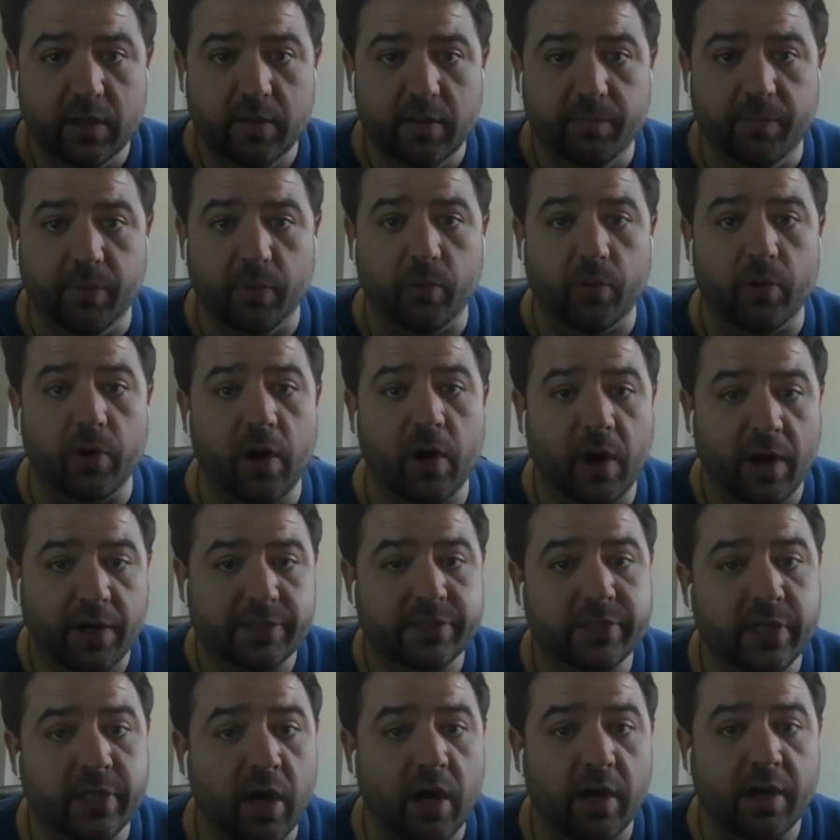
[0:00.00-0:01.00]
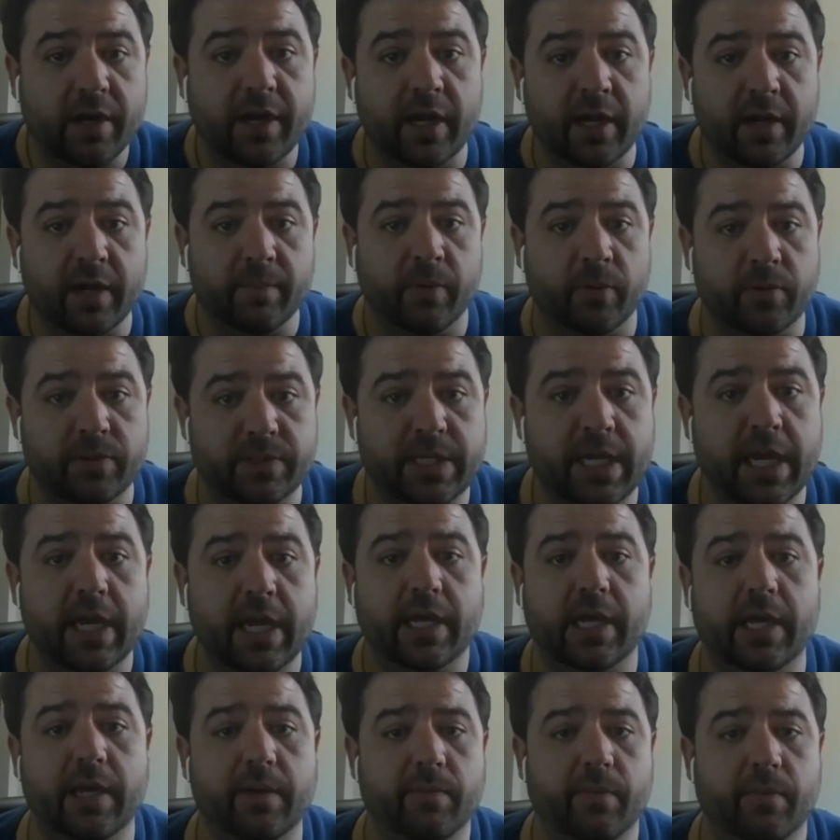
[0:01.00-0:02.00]
But we're not talking about
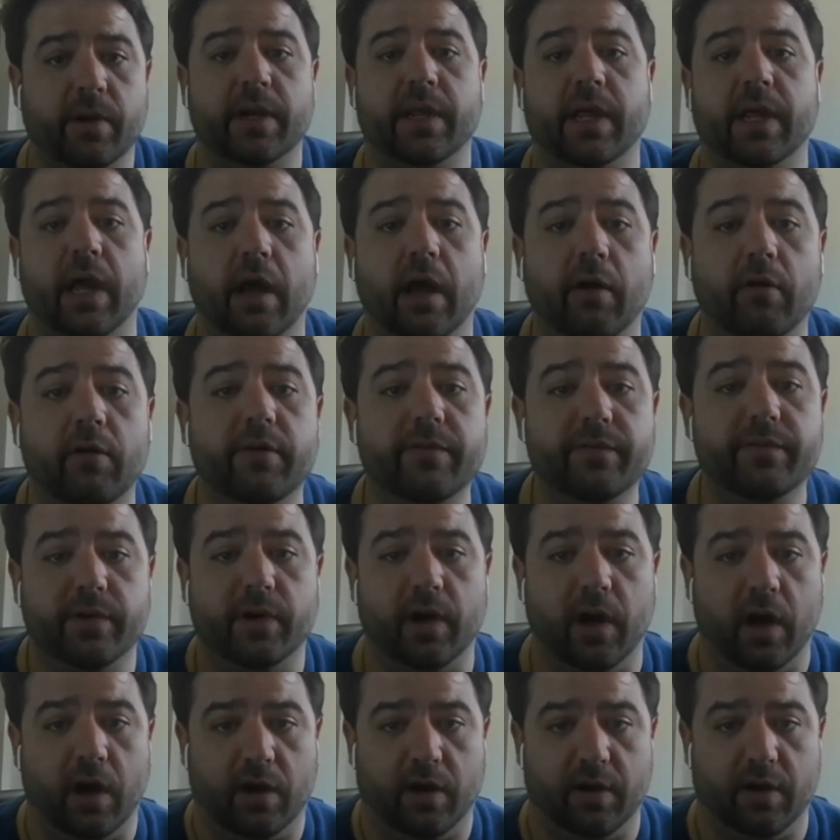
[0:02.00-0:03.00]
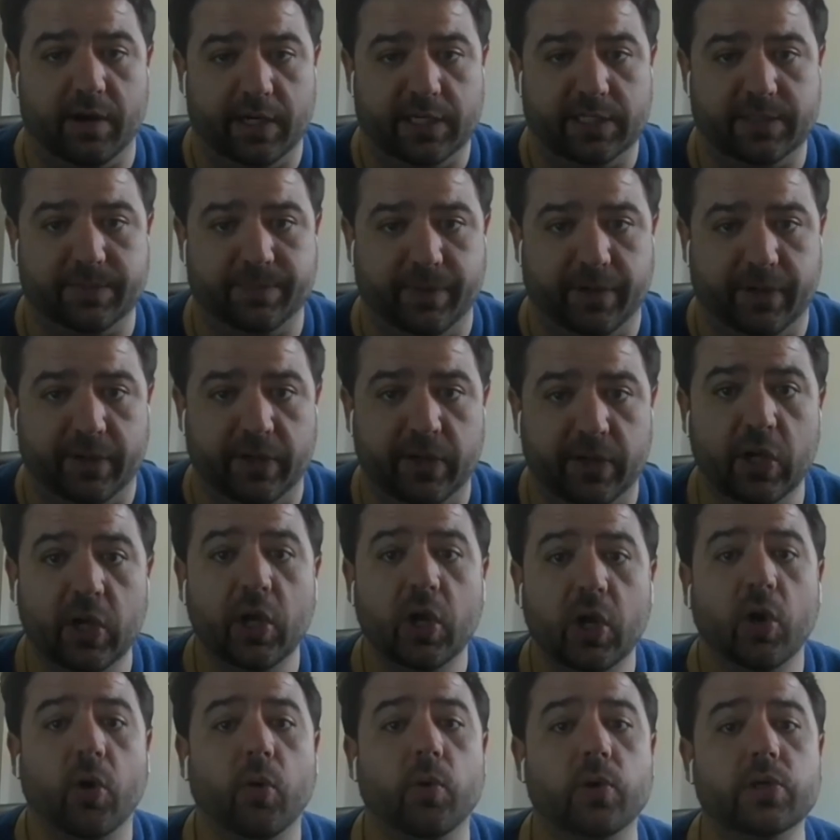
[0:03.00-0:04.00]
taking money out of your RRSP.
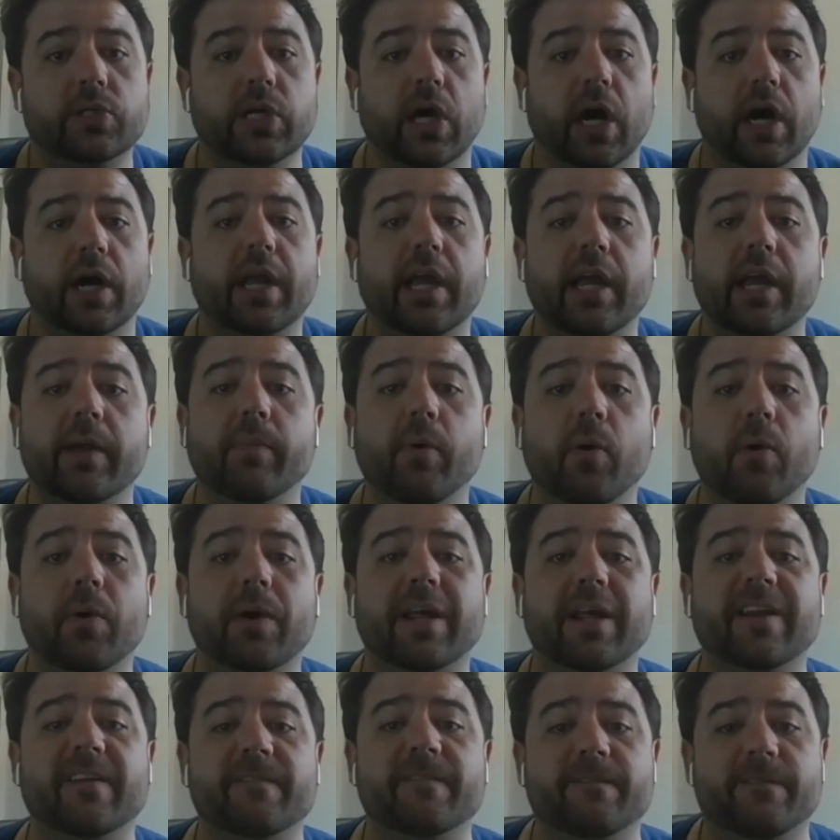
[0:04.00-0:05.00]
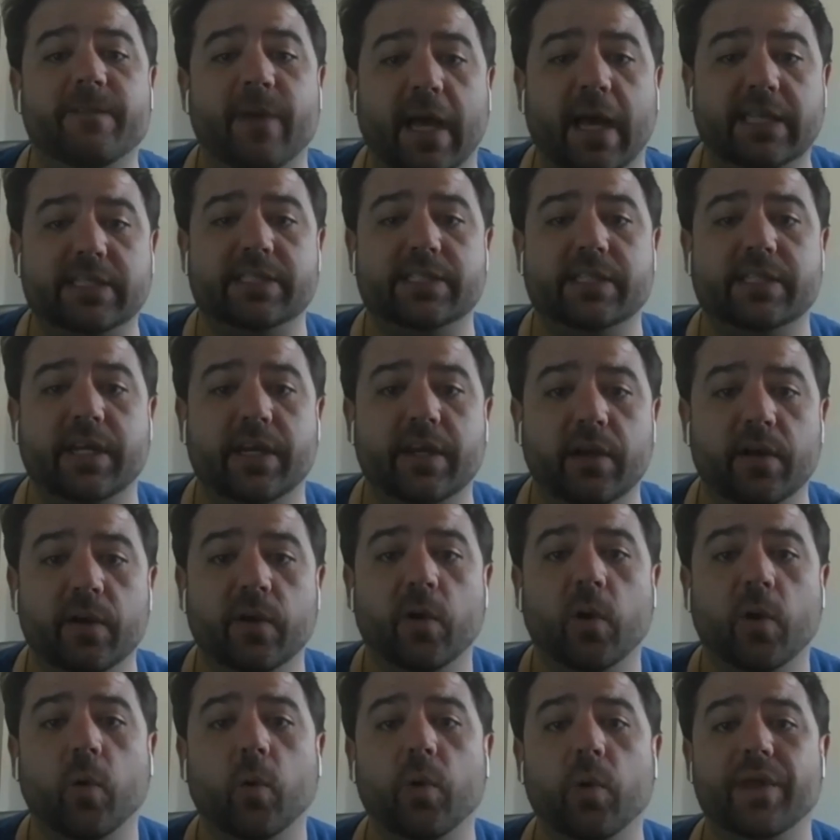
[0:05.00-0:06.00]
We're talking about investing
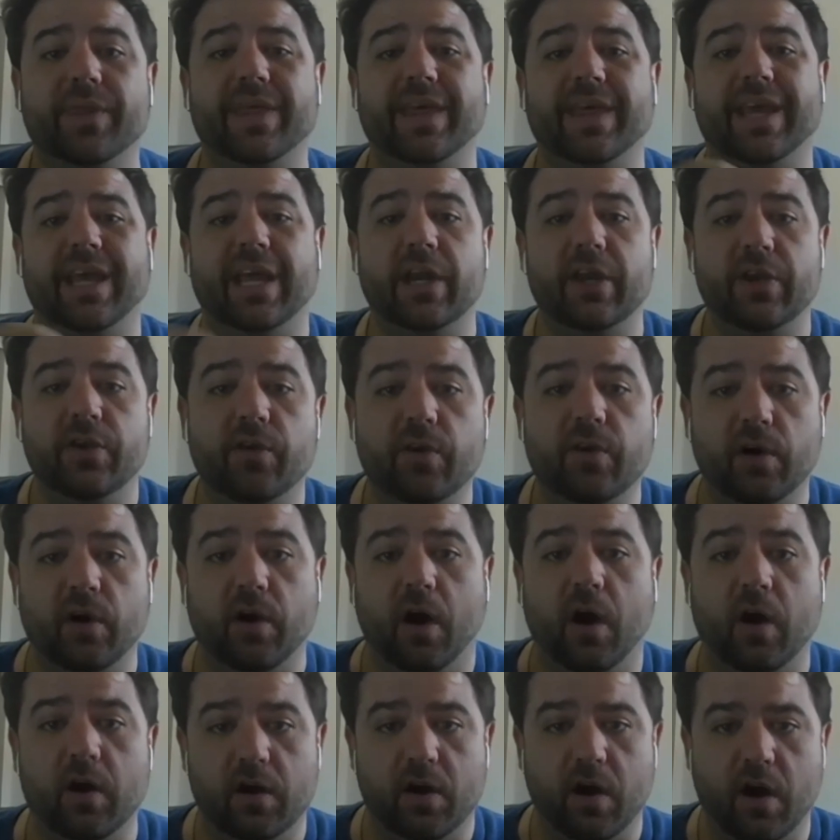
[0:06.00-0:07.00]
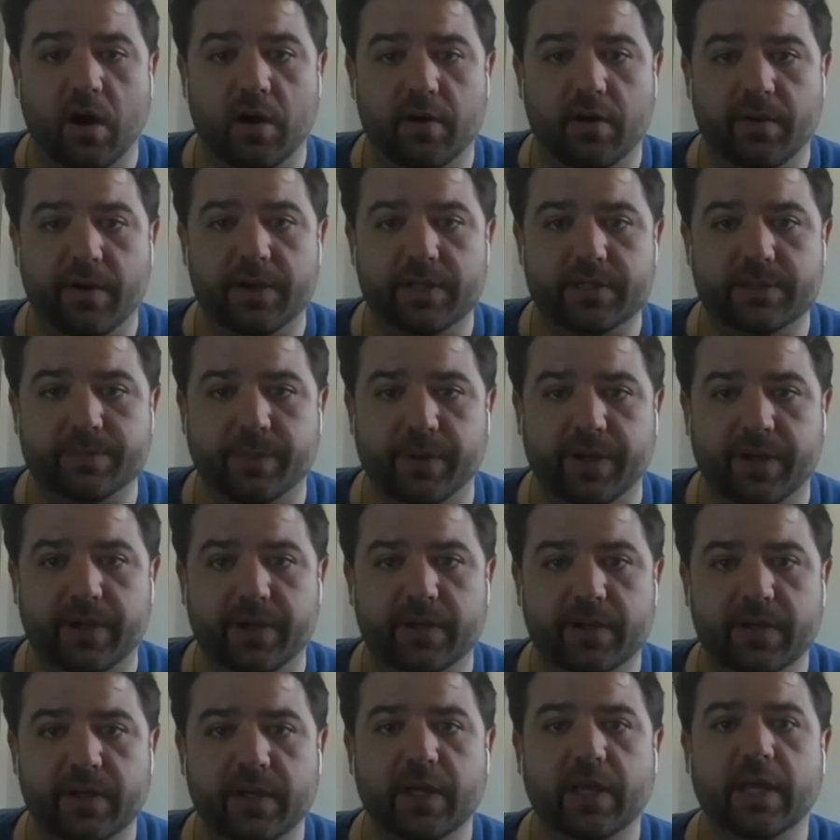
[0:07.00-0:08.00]
within your RRSP
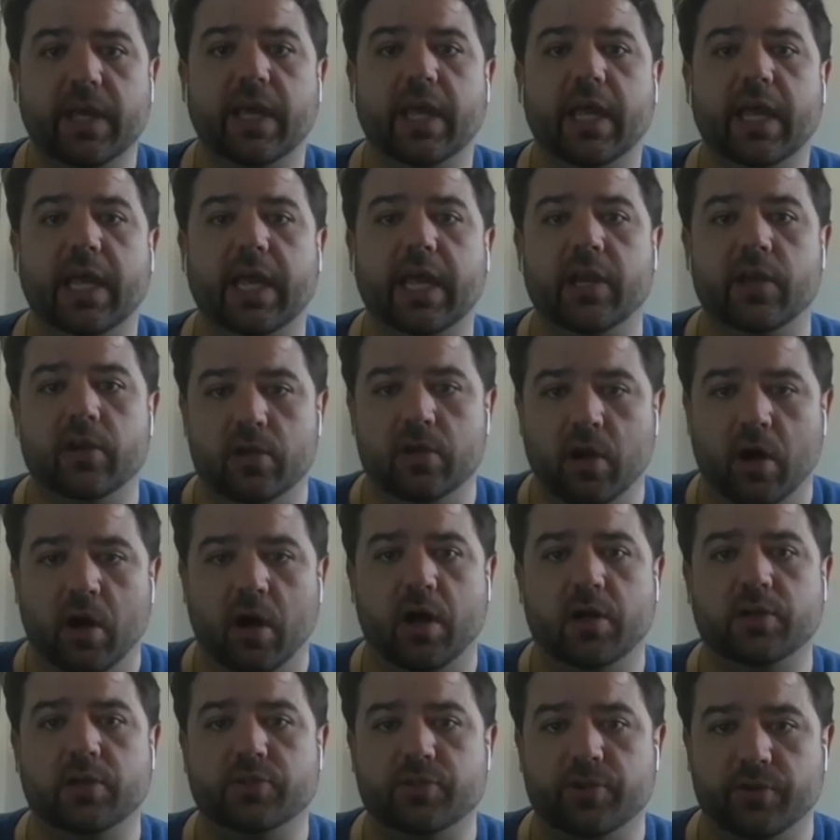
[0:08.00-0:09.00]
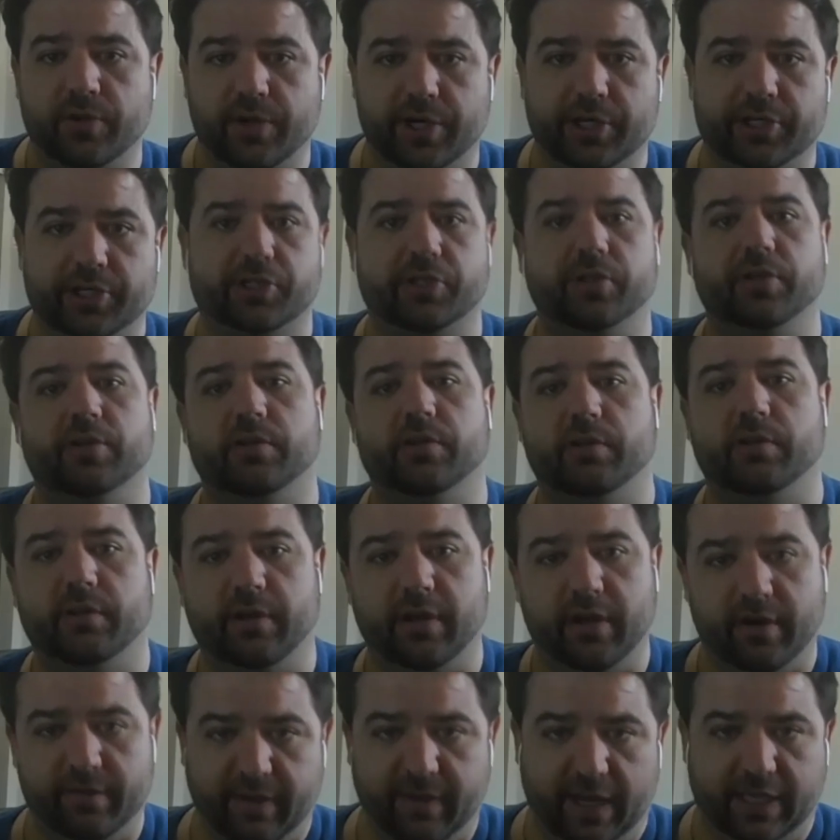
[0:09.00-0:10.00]
in non-traditional
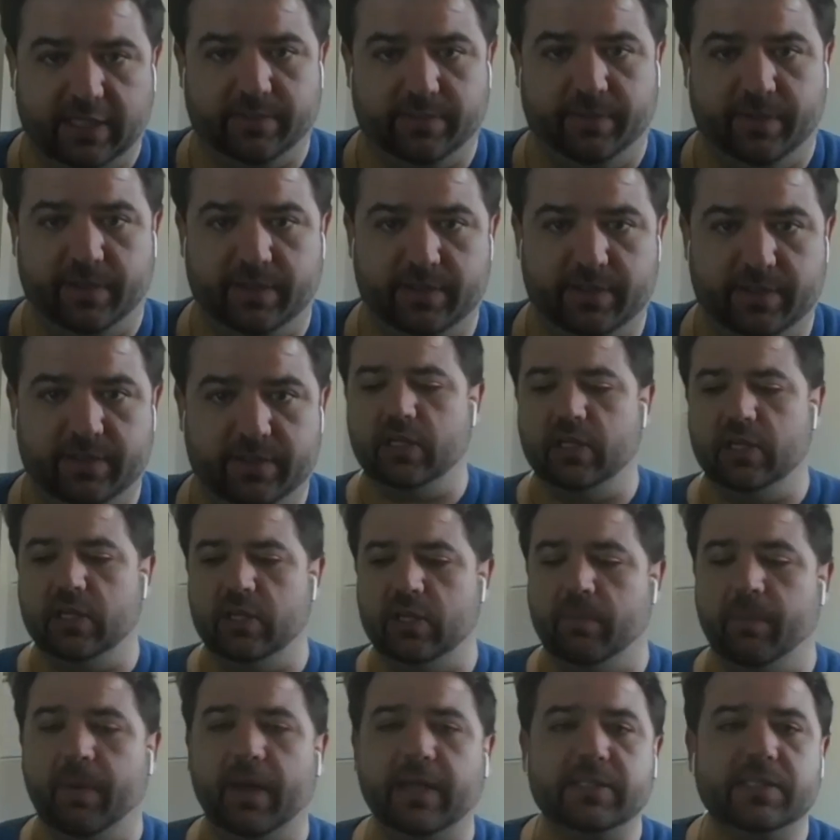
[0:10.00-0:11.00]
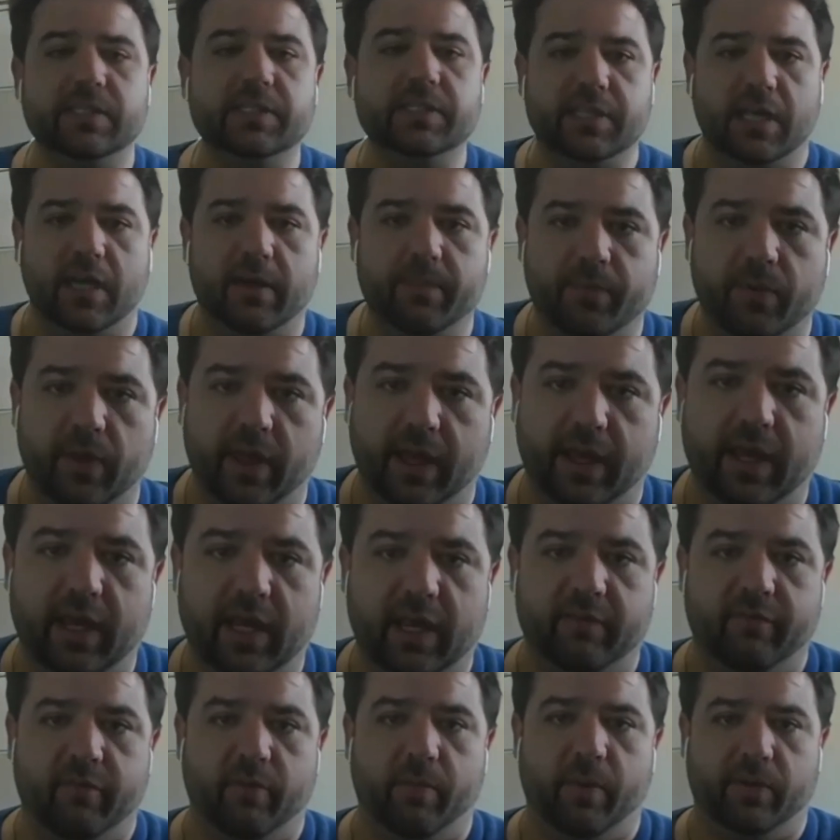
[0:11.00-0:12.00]
investments. The best example I can
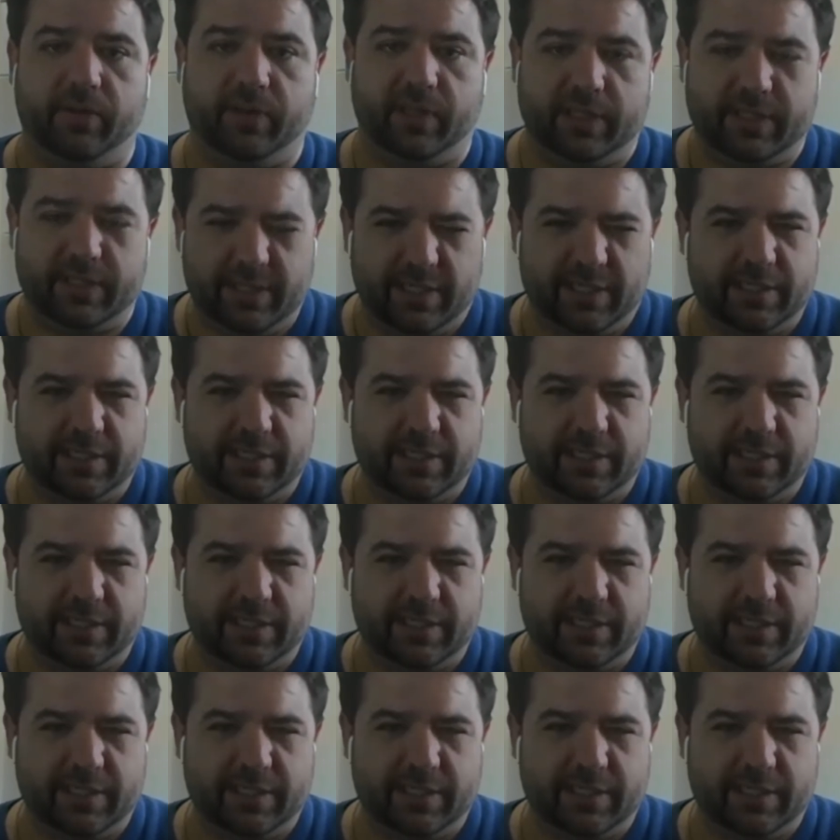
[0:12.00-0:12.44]
give about this,